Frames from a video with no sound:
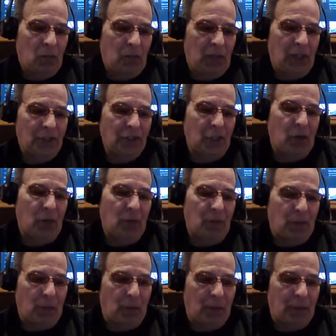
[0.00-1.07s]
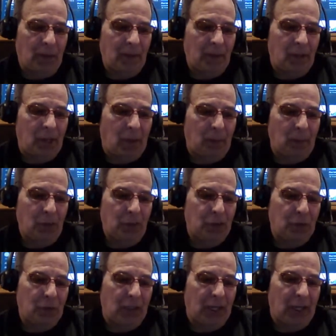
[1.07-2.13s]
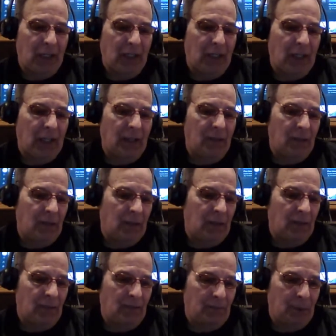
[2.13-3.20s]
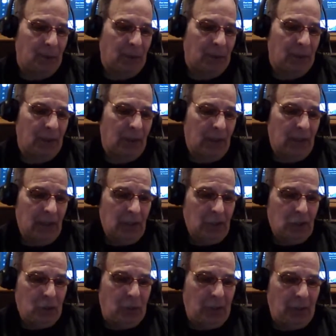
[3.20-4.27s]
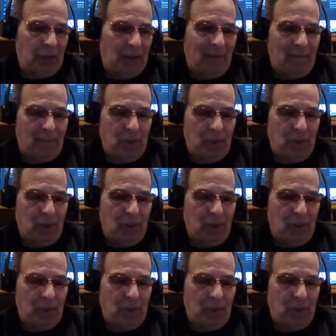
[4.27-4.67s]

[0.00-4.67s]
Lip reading: Here's a good one for you. Couple this with the airline billion, $25